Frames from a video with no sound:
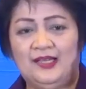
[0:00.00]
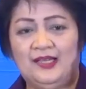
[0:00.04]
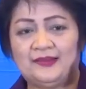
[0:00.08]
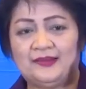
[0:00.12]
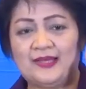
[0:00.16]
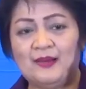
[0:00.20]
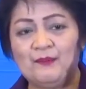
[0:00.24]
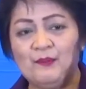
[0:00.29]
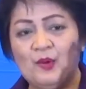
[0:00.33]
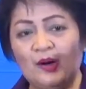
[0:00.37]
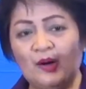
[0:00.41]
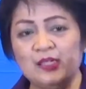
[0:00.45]

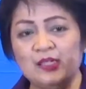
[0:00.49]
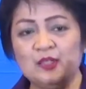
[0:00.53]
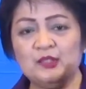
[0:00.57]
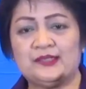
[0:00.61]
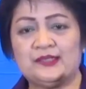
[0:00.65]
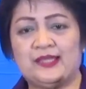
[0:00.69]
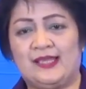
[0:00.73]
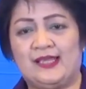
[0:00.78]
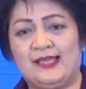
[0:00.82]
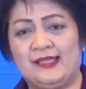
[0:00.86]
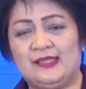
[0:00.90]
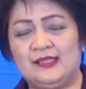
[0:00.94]
The more
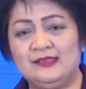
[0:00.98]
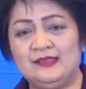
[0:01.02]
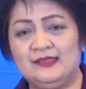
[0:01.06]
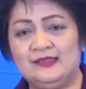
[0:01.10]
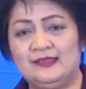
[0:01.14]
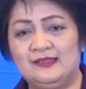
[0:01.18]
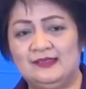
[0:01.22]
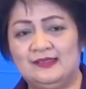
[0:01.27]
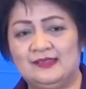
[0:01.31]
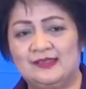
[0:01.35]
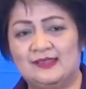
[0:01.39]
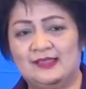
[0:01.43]
lutein,
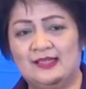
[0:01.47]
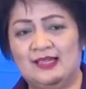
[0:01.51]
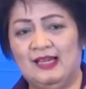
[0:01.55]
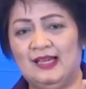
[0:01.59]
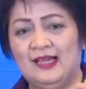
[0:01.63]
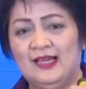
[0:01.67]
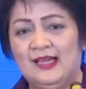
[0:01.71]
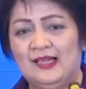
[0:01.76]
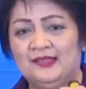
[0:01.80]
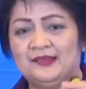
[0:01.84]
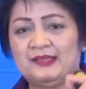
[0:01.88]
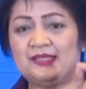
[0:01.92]

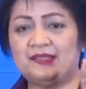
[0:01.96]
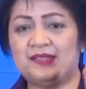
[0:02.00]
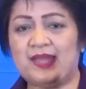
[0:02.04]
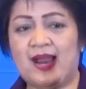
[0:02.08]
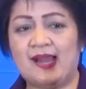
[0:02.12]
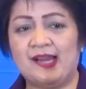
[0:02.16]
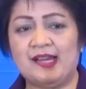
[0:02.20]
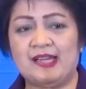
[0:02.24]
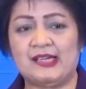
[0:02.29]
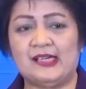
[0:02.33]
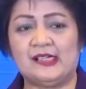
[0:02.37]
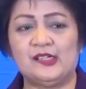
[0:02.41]
the
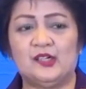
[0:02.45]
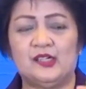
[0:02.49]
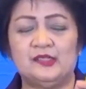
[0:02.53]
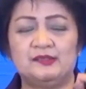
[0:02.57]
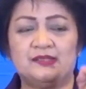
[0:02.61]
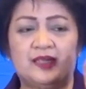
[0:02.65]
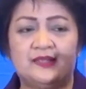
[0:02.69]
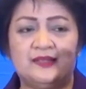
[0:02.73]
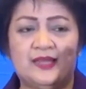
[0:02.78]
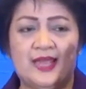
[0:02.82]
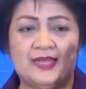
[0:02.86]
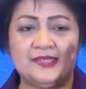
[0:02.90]
darker or
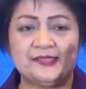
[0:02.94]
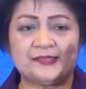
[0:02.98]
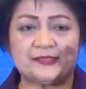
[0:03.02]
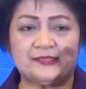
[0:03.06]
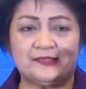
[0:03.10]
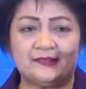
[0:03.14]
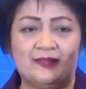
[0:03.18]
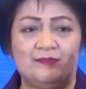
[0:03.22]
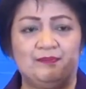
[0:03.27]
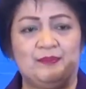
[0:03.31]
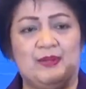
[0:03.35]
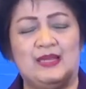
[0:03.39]
the
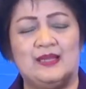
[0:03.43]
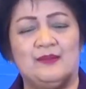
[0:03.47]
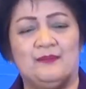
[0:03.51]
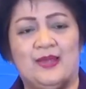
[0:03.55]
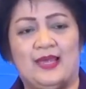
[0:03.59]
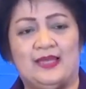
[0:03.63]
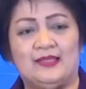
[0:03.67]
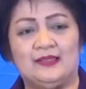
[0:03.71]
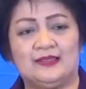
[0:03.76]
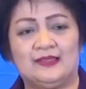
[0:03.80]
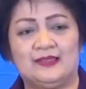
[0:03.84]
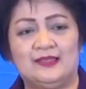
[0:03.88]
denser the
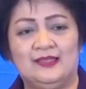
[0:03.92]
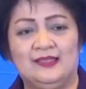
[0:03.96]
pigment.